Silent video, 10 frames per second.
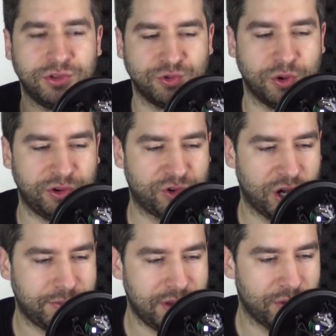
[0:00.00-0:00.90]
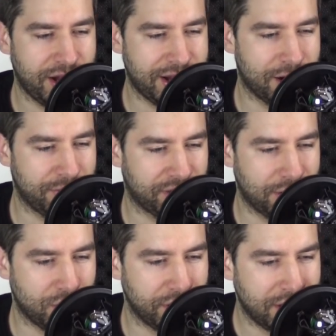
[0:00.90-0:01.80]
drone strike me right now, but they
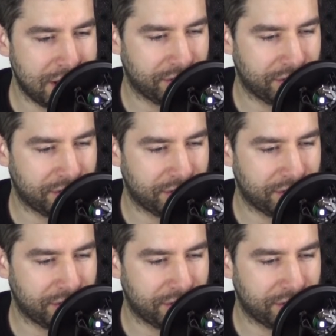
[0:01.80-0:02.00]
would.